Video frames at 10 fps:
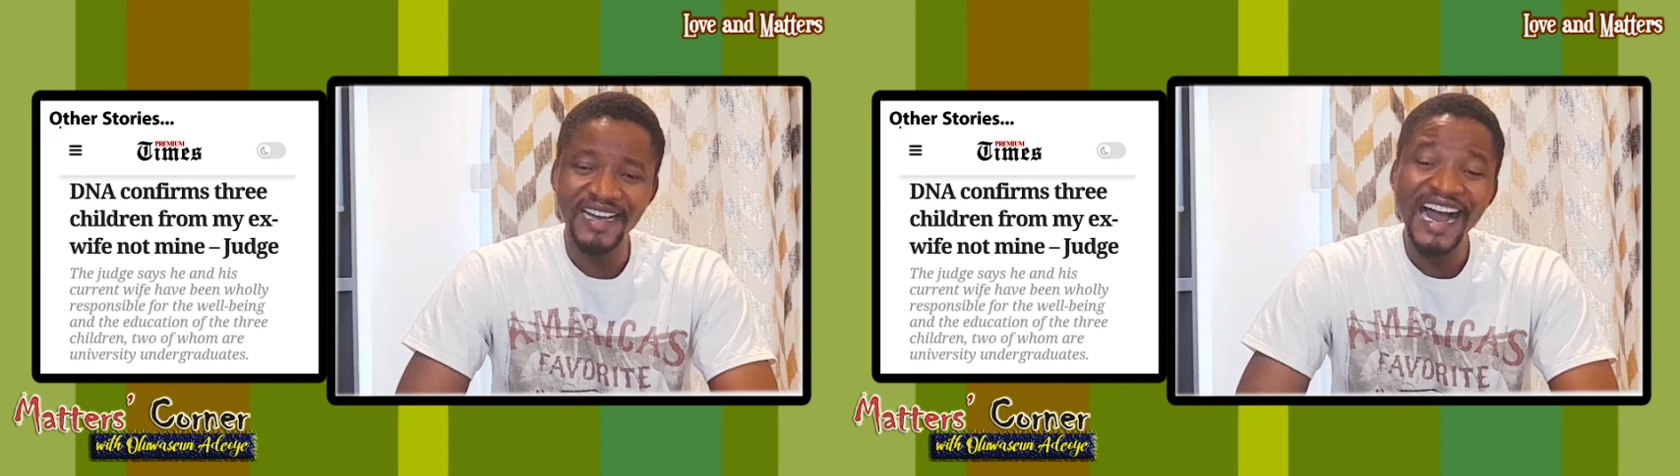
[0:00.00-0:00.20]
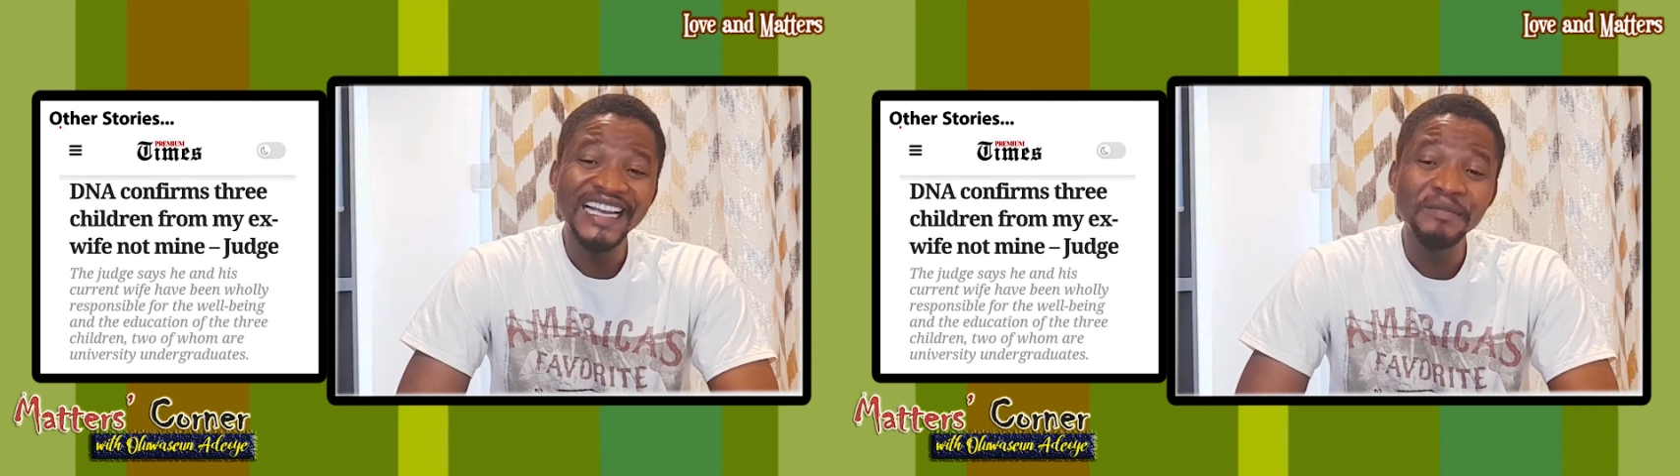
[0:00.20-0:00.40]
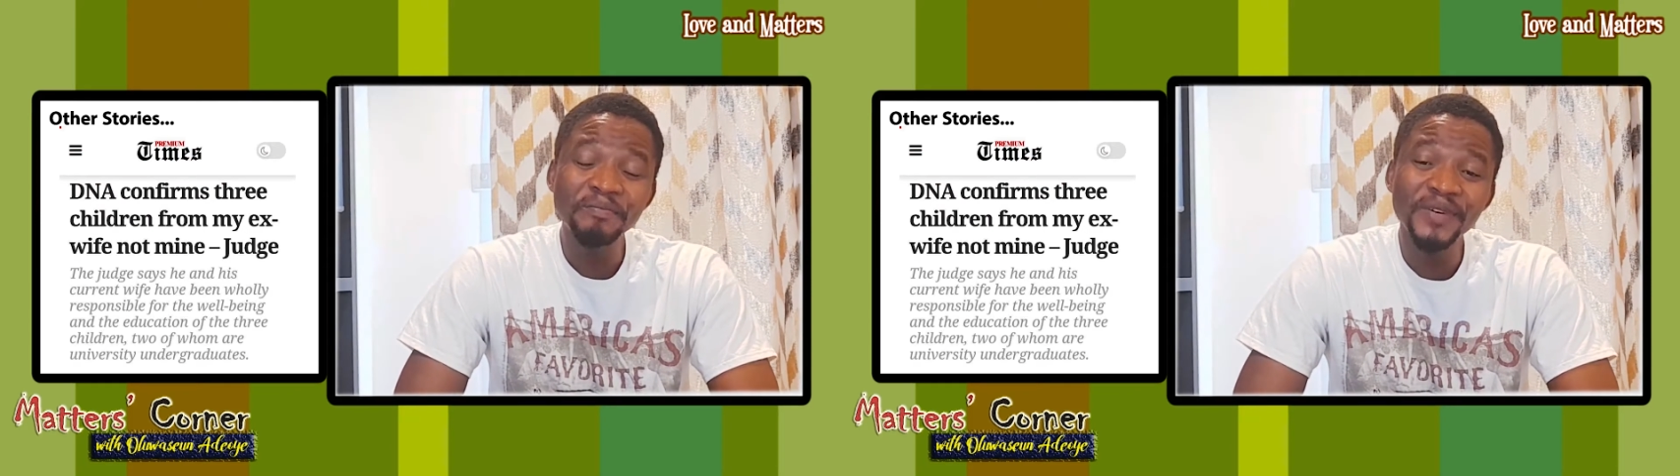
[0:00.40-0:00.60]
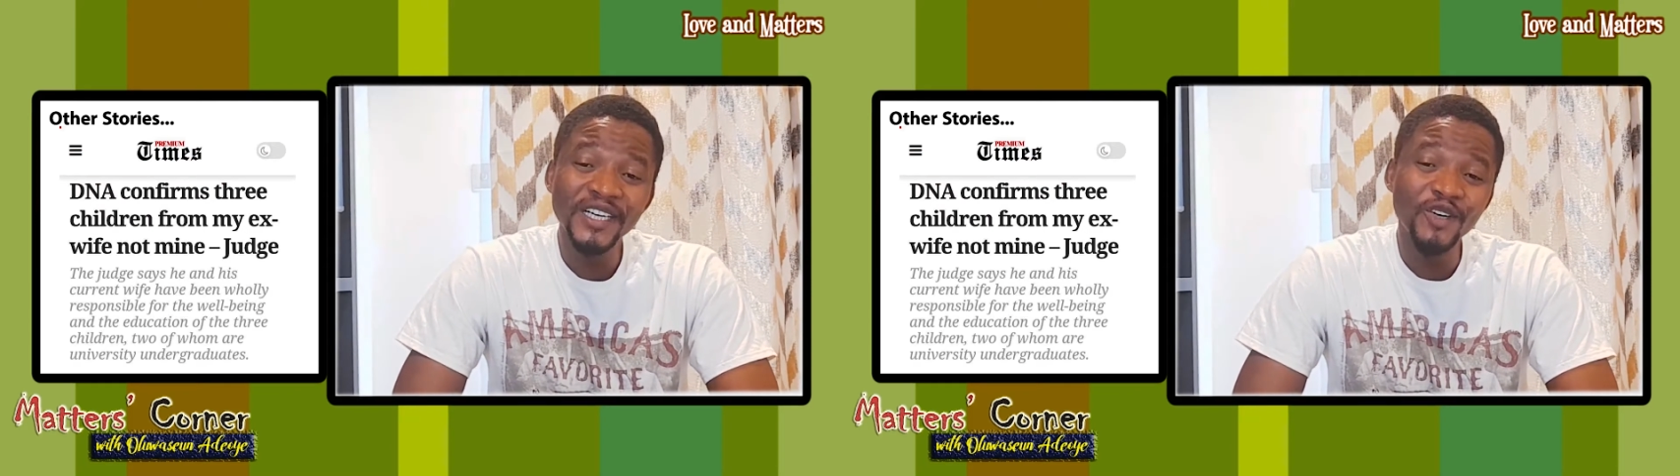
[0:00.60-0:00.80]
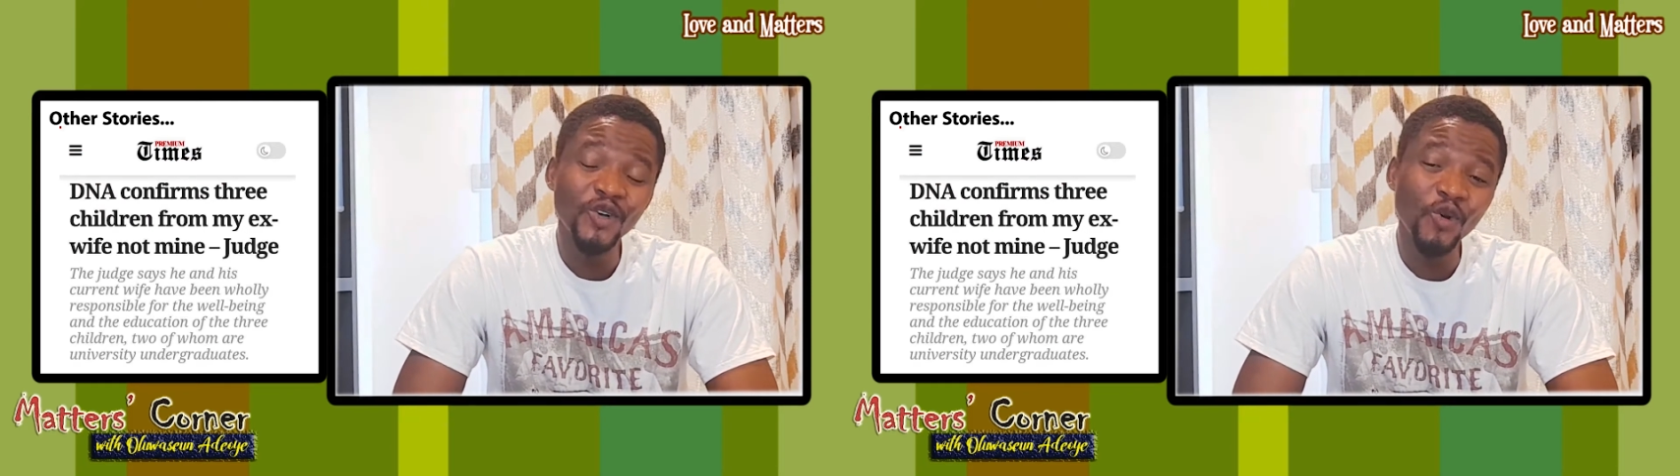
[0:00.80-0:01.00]
I can
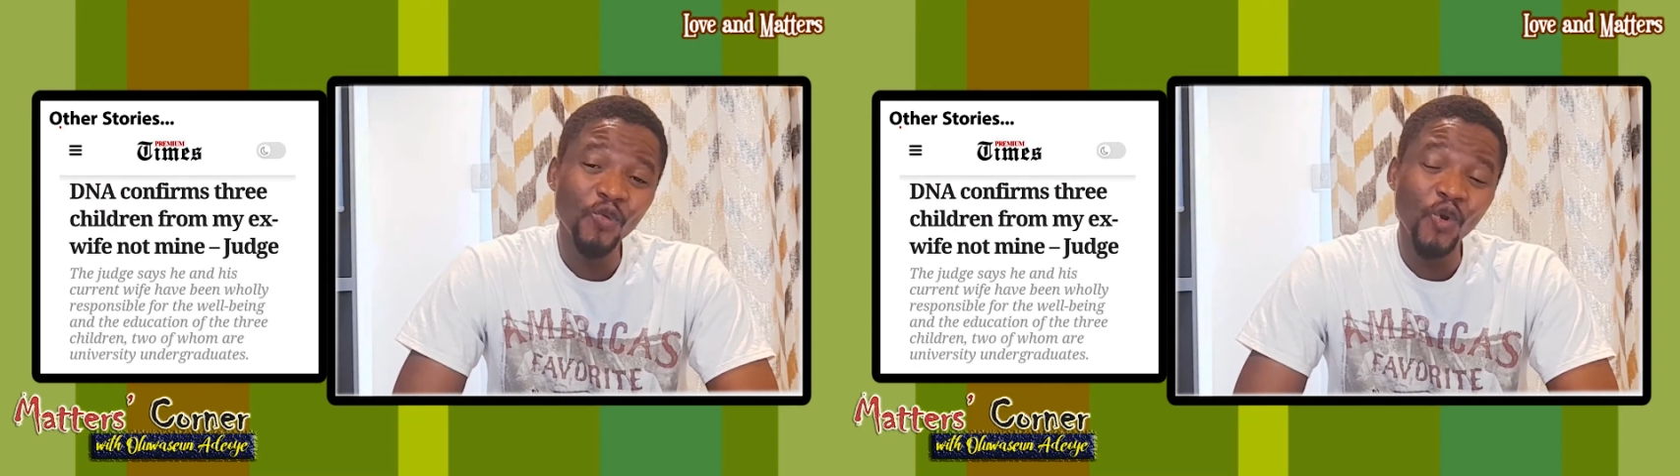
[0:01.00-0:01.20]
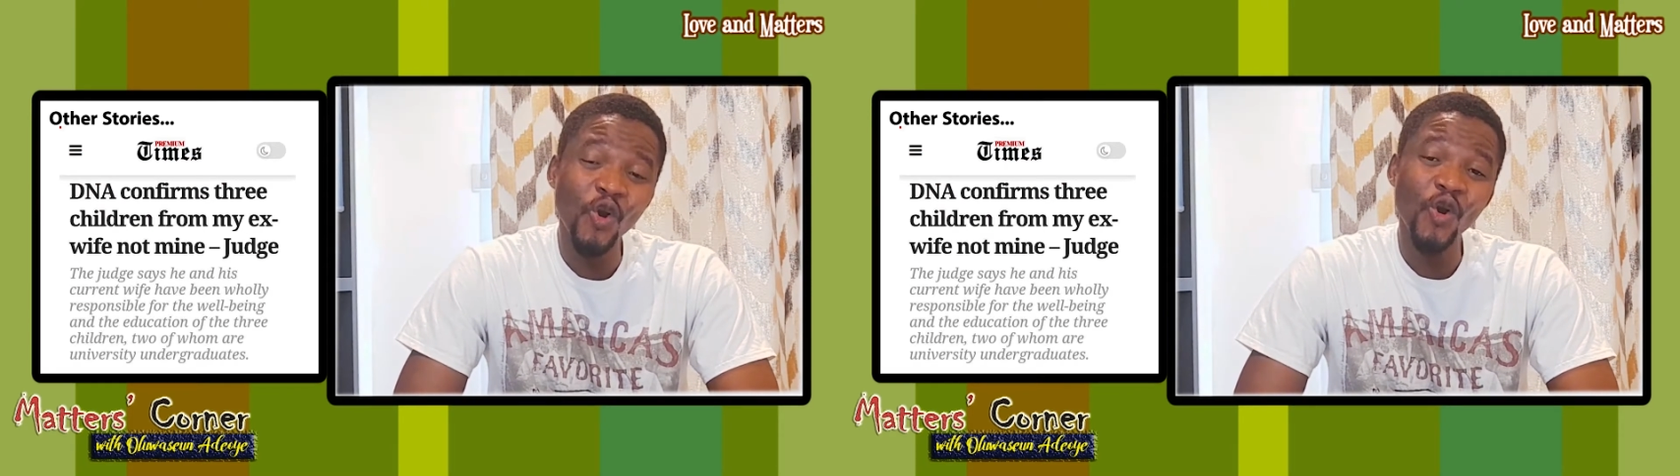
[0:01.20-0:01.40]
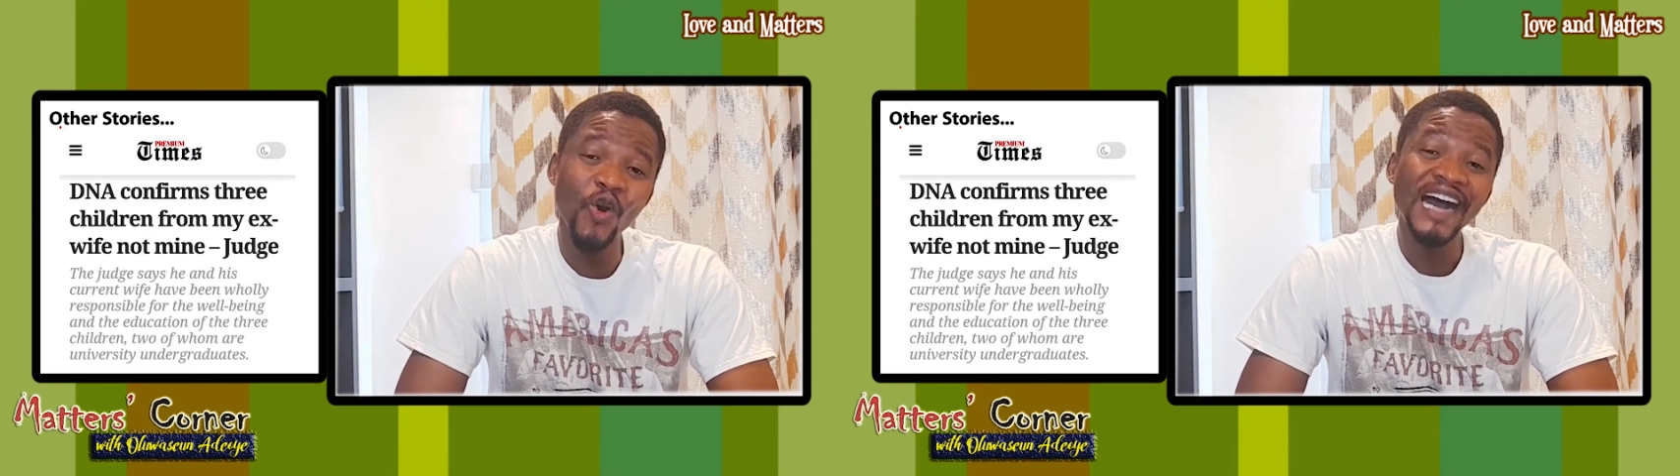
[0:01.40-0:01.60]
bear low